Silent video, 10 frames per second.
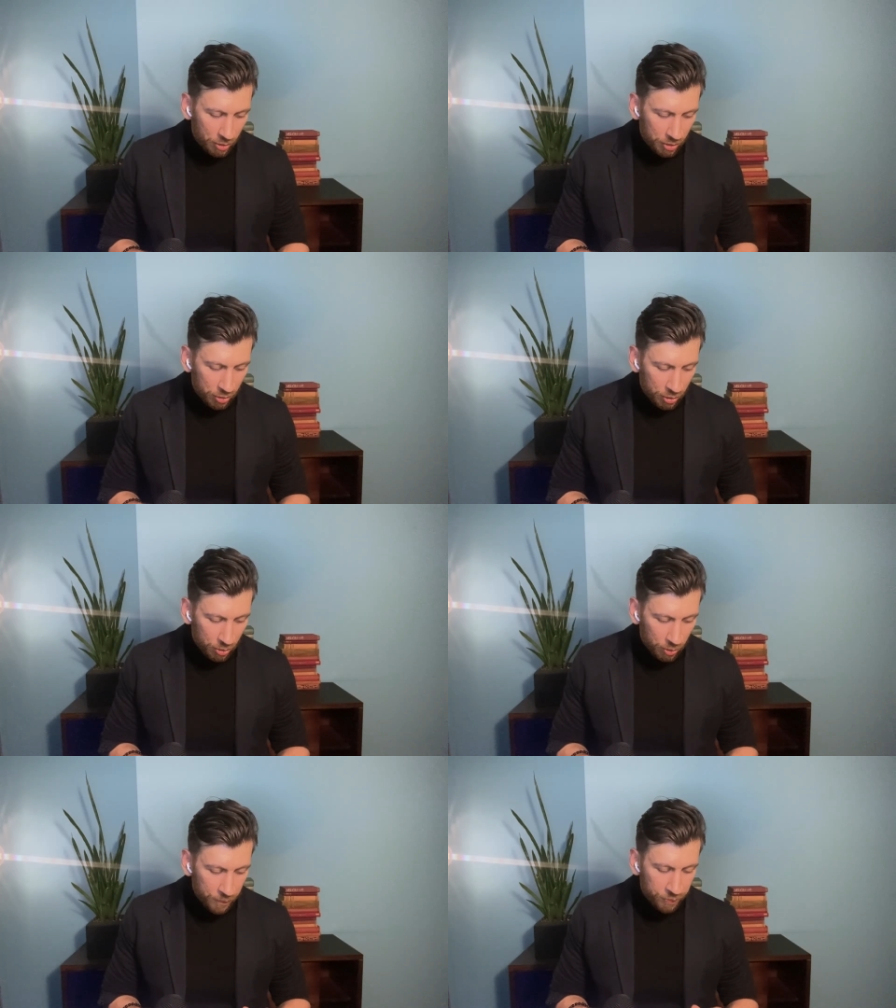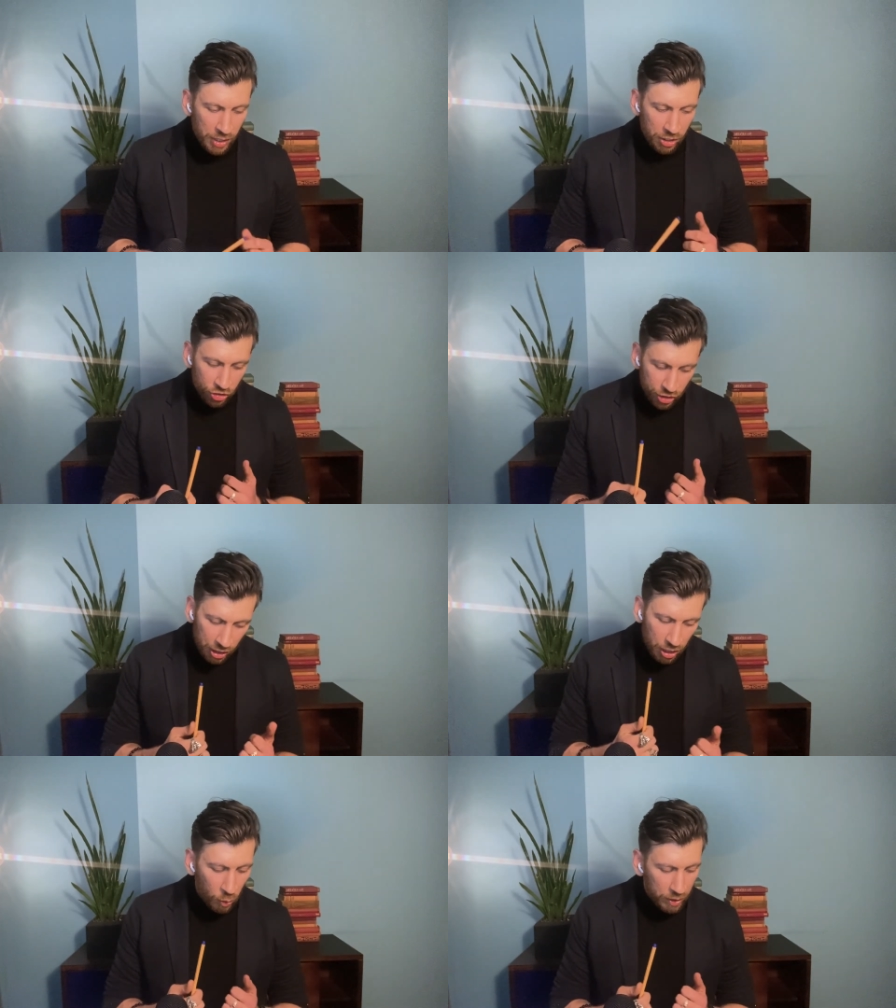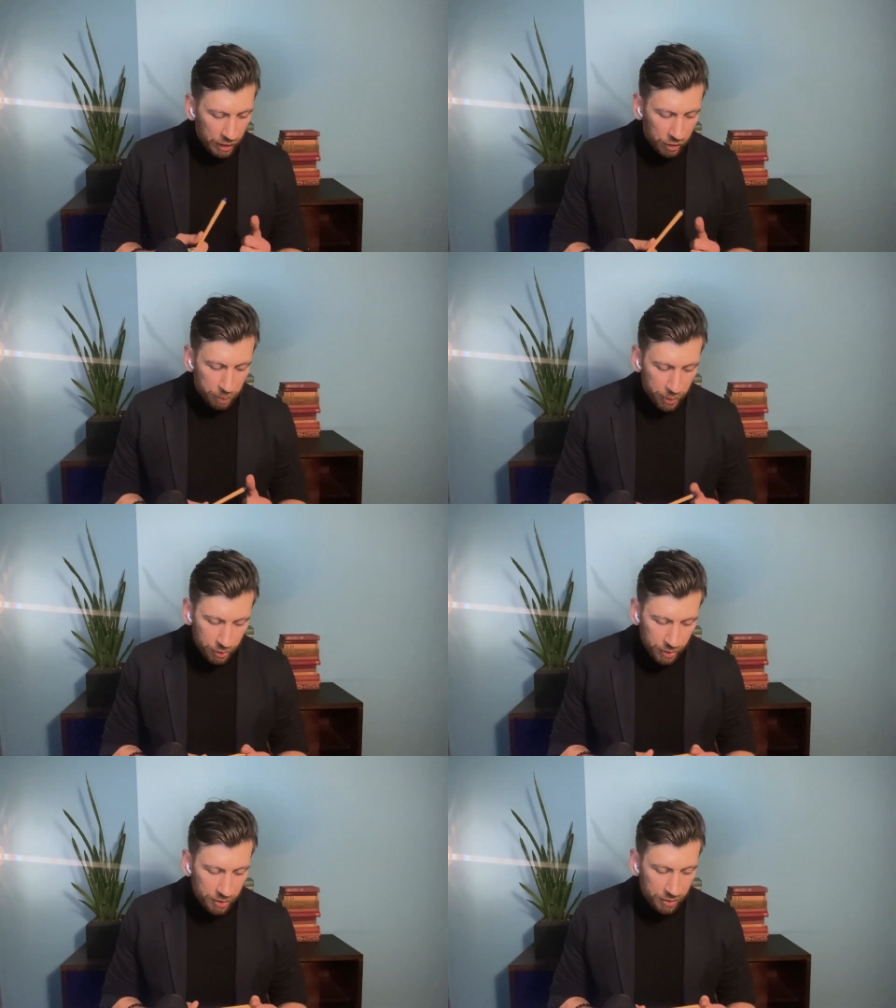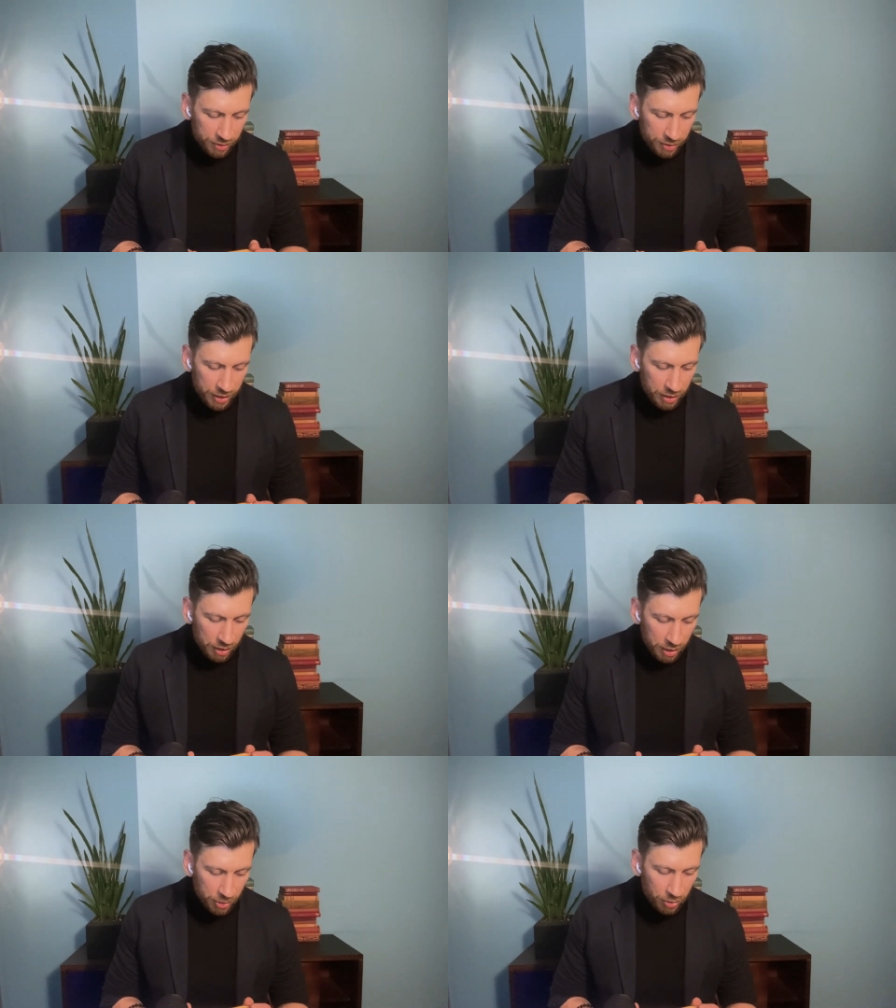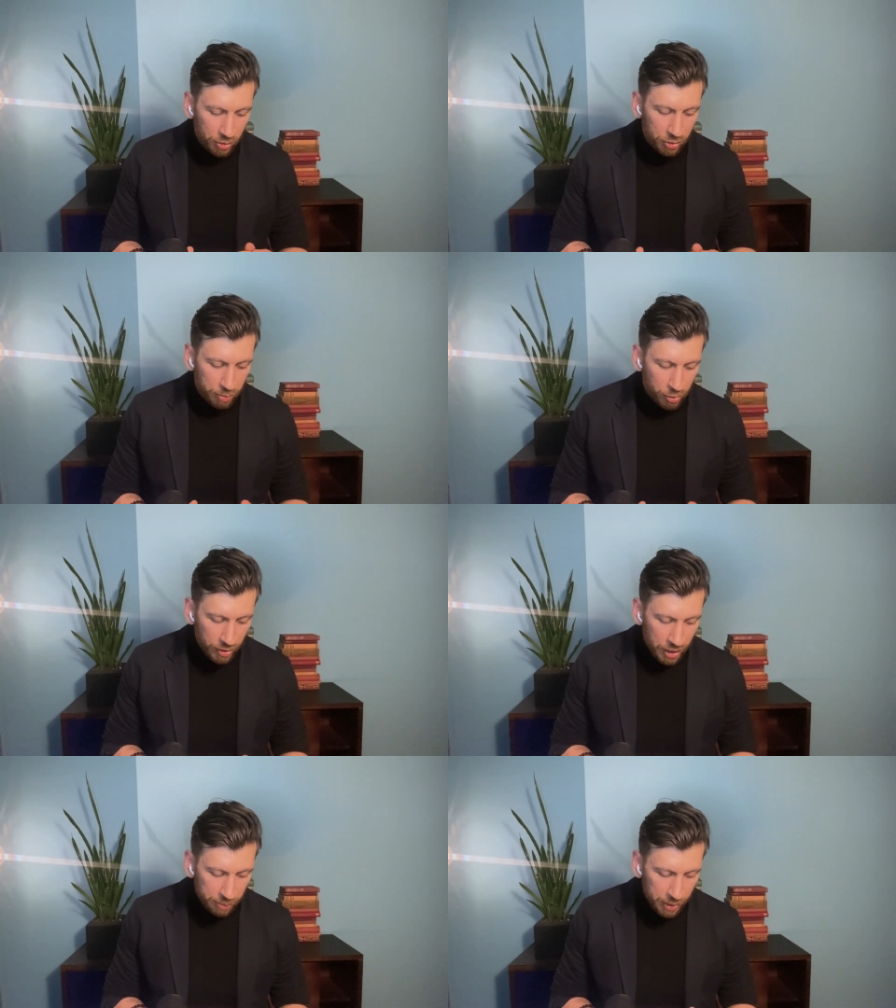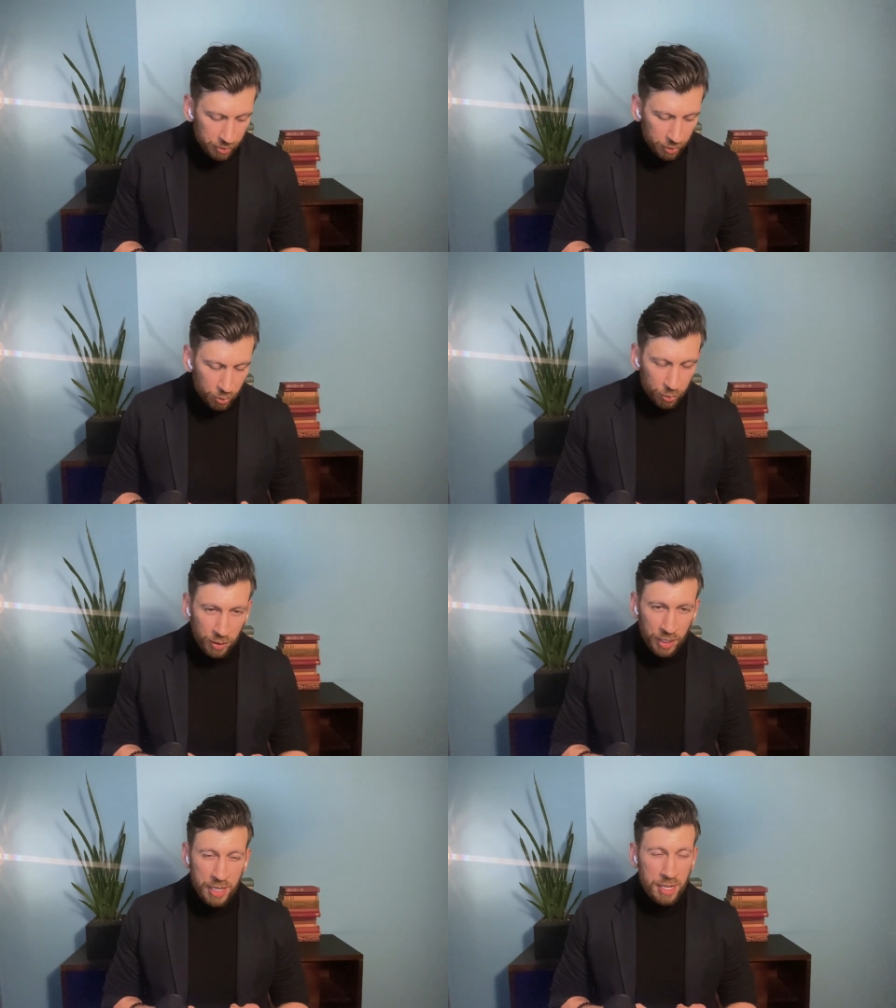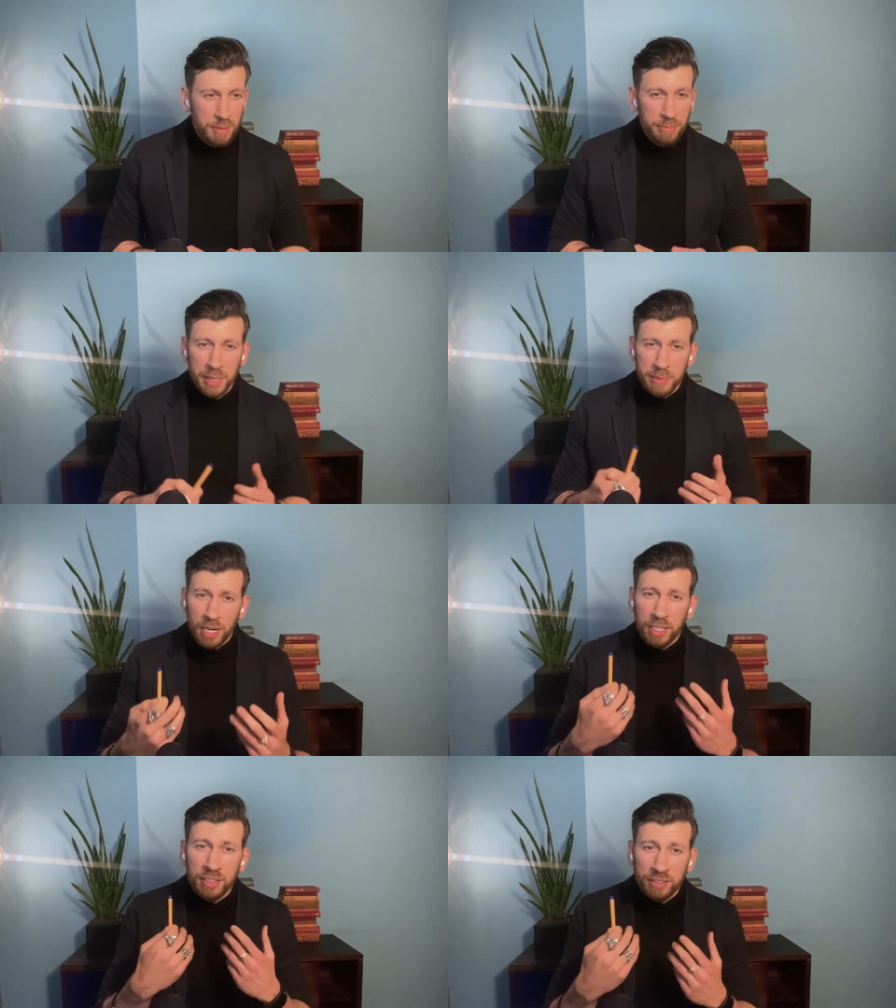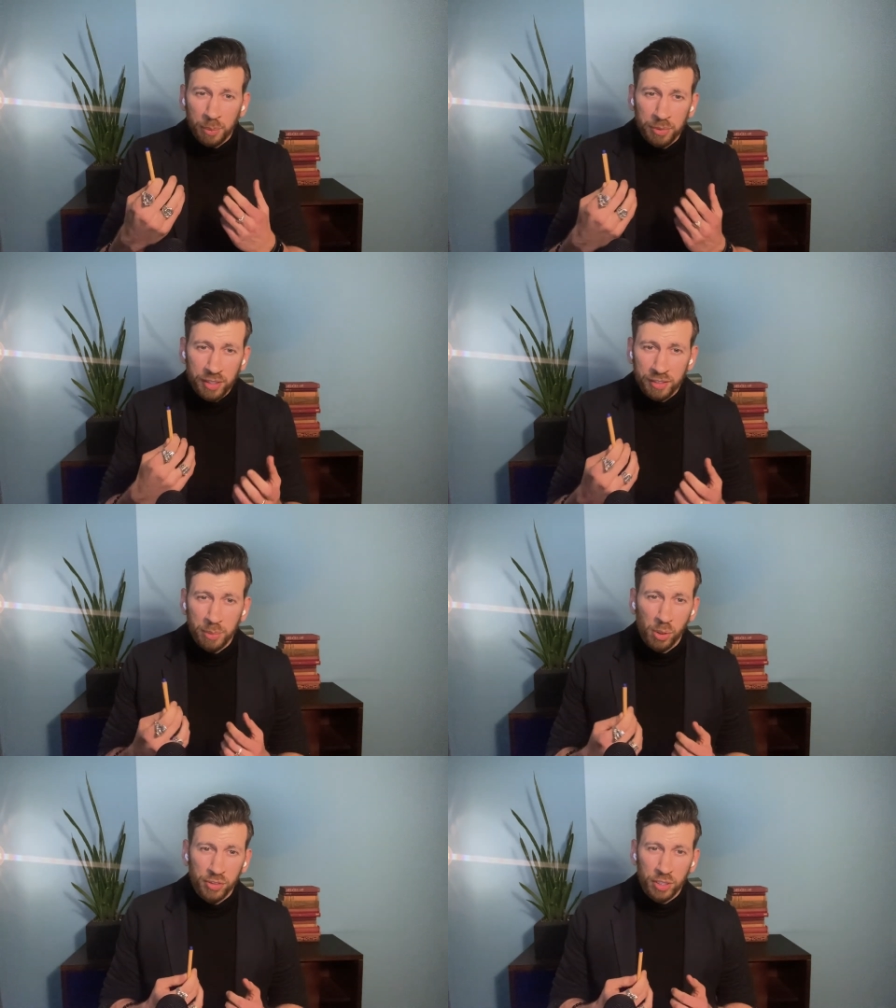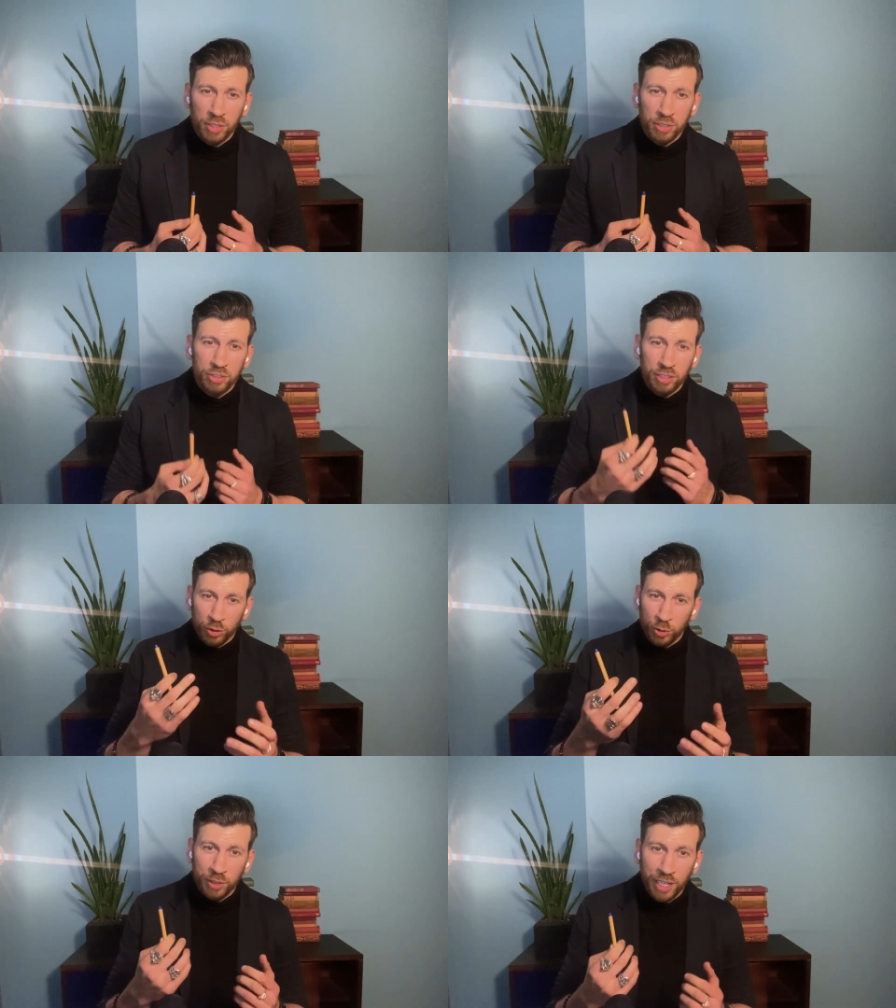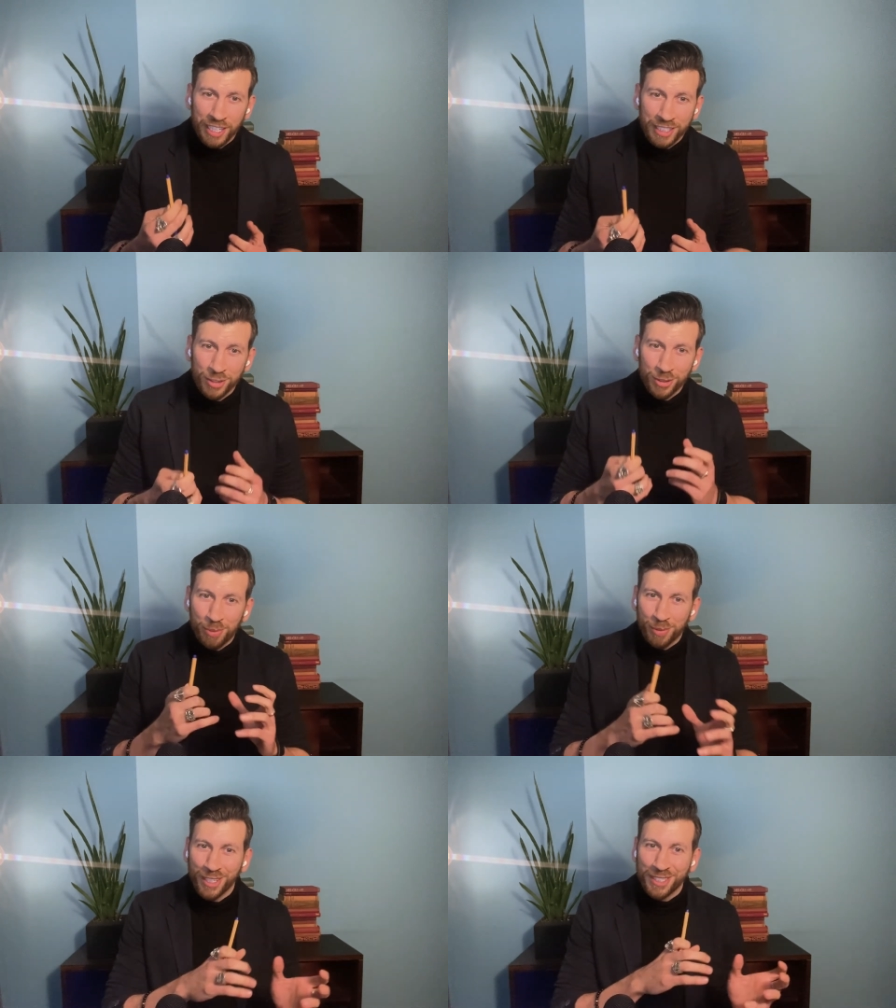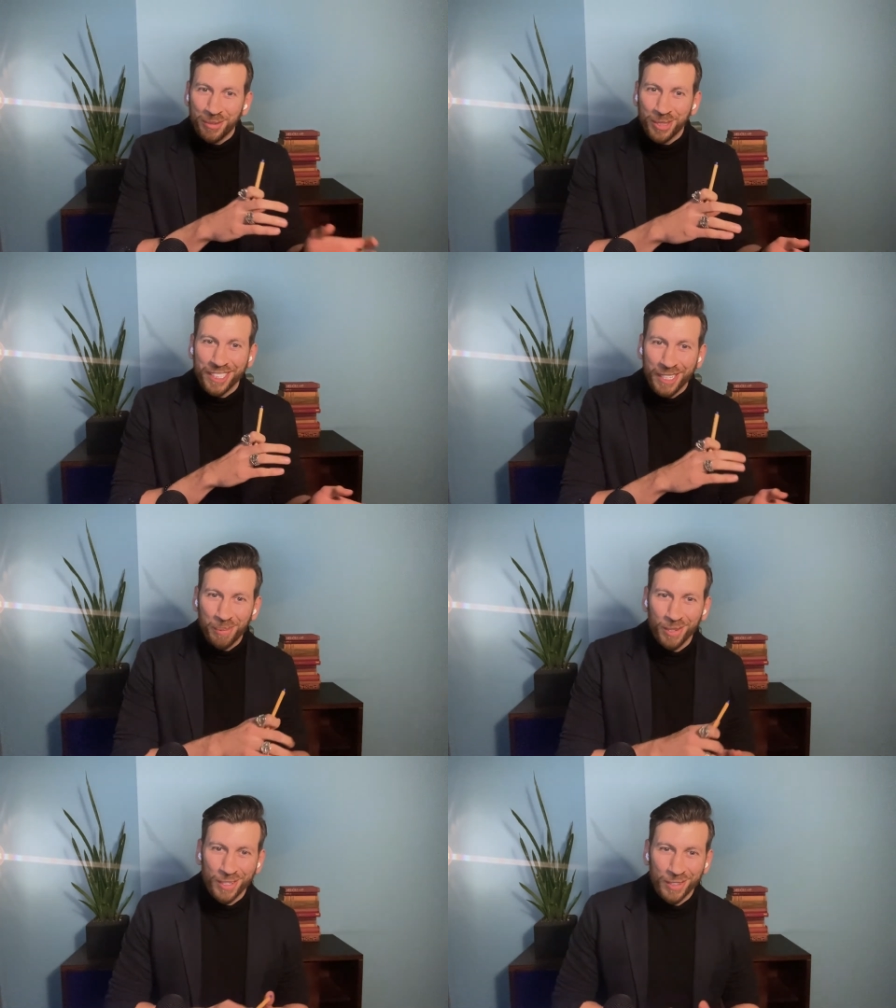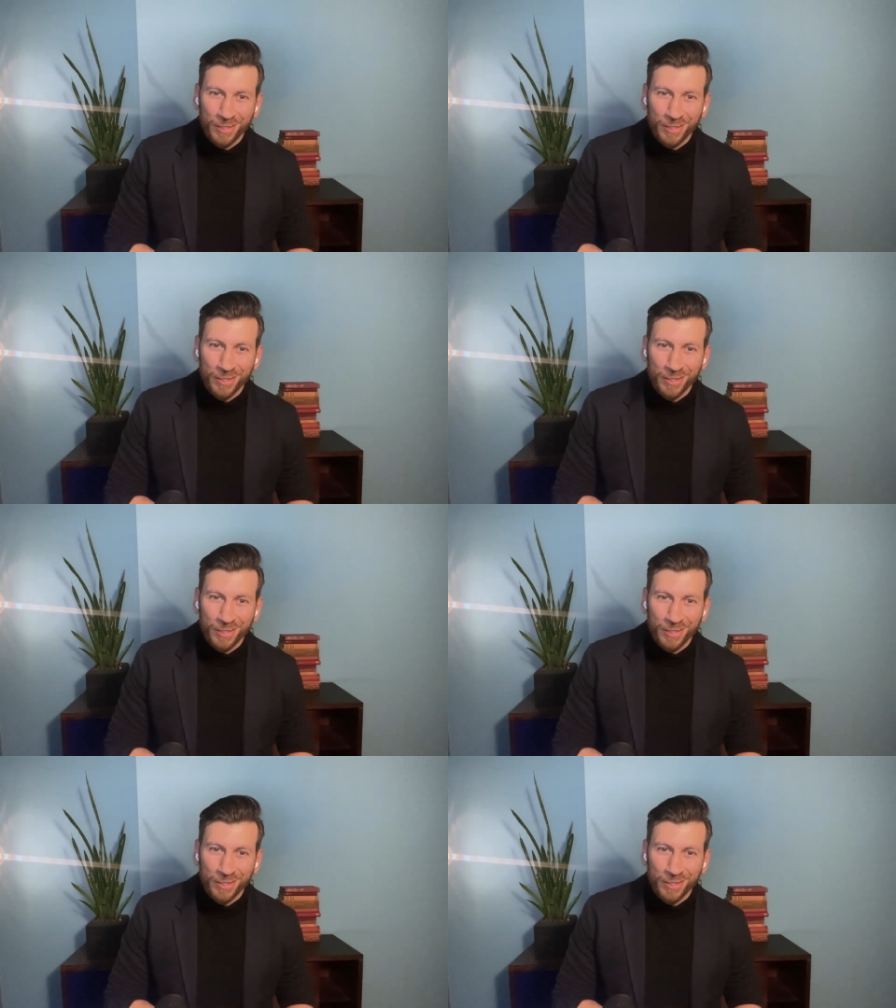in order to share our experiences here a little bit, in order to provide people who maybe aren't as obsessed about psychology as you and I, to provide them with a couple of,